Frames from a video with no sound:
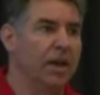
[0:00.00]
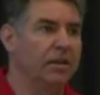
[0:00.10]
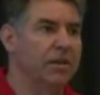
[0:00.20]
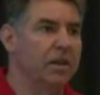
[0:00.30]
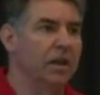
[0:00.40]

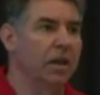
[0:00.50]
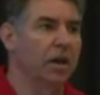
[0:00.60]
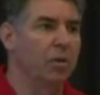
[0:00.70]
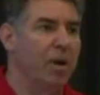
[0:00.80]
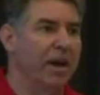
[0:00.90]
it's then going to
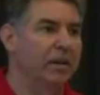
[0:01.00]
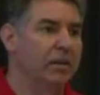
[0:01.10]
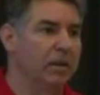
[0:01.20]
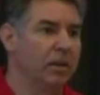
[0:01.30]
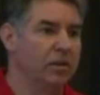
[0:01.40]
go back
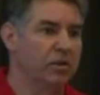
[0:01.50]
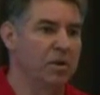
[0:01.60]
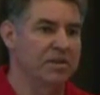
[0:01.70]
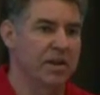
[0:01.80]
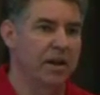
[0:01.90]
to
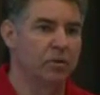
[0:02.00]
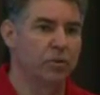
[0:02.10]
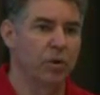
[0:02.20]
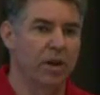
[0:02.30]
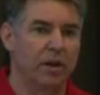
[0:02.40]
my sales
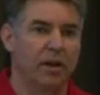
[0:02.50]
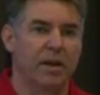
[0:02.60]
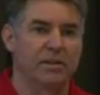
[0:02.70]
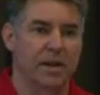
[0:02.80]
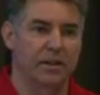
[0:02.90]
order,
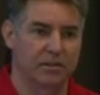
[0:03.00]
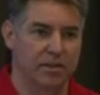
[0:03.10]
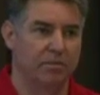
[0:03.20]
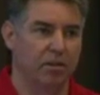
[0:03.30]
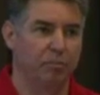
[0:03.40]
take the
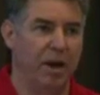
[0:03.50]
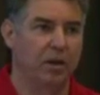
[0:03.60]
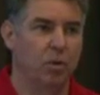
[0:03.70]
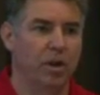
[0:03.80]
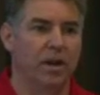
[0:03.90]
stuff off
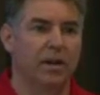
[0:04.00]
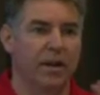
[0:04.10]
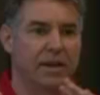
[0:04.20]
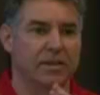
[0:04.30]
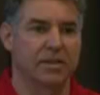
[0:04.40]
back order,
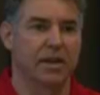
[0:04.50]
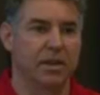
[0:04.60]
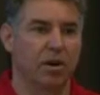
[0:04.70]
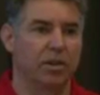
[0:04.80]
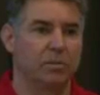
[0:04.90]
and say
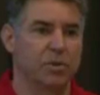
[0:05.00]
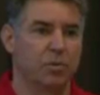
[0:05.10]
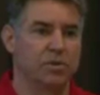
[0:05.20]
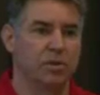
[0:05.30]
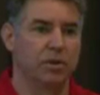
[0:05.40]
the items are
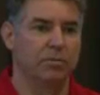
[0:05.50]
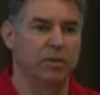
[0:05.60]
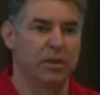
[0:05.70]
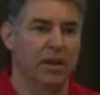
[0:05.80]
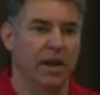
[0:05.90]

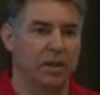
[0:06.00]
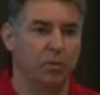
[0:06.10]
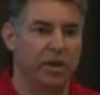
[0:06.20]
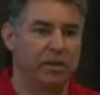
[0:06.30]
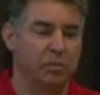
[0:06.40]
reserved and they're
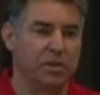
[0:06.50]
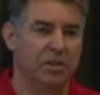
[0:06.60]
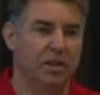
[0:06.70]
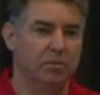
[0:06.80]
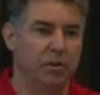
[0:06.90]
ready to be
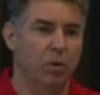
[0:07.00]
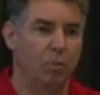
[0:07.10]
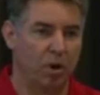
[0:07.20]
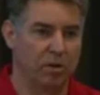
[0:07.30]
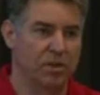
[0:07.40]
delivered or
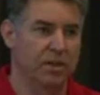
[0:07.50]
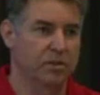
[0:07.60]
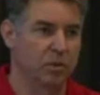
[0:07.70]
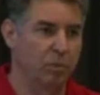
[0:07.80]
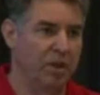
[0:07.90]

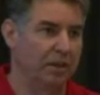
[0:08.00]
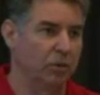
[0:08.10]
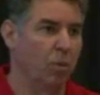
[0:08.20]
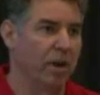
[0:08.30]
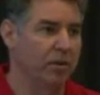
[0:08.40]
processed or picked
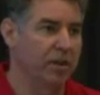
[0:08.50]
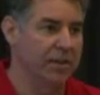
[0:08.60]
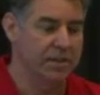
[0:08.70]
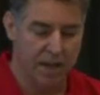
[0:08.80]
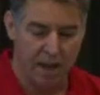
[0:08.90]
or whatever needs to